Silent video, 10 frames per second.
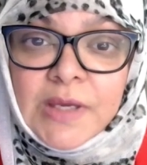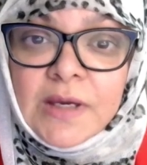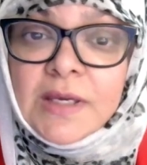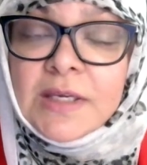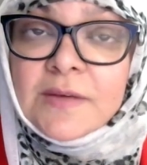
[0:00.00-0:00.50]

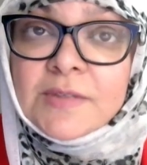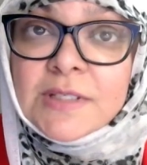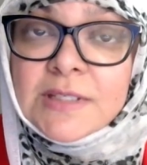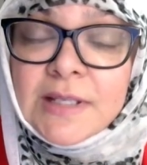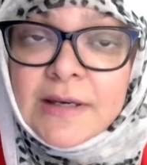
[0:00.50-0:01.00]
He gives
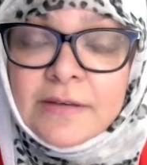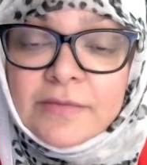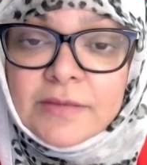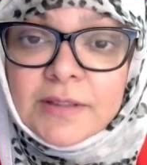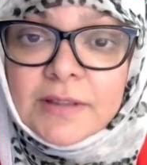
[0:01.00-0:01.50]
us
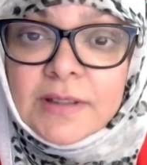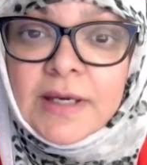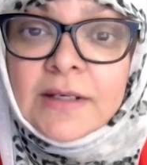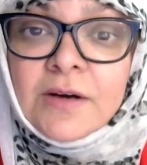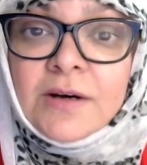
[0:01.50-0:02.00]
life
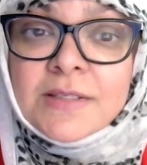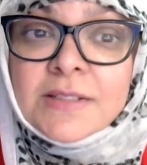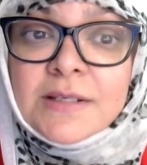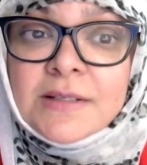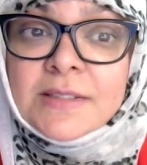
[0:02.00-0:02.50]
and
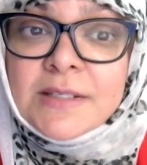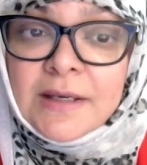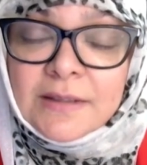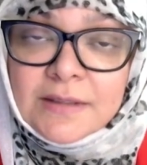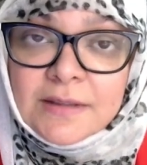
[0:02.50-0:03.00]
causes us
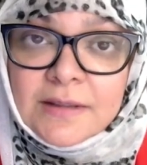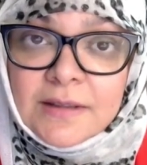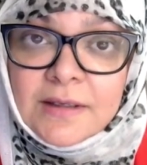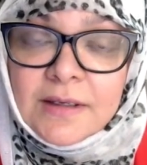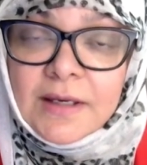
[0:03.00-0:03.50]
death,
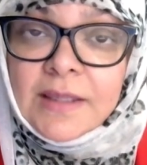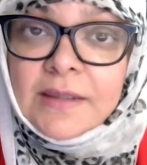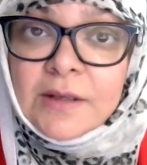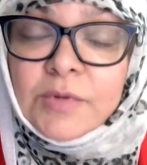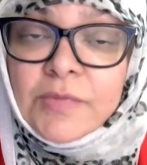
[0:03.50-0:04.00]
and
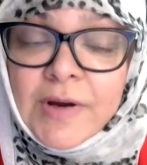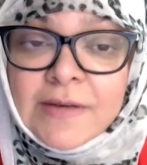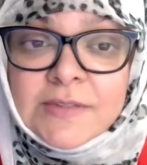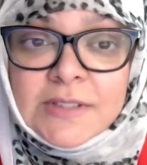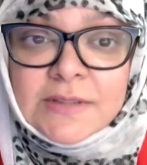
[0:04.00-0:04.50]
then
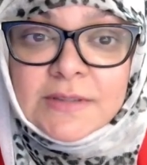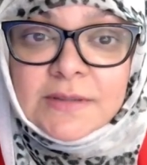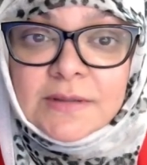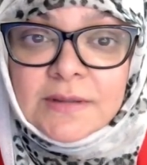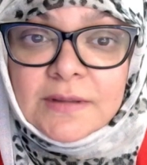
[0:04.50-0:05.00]
revives us.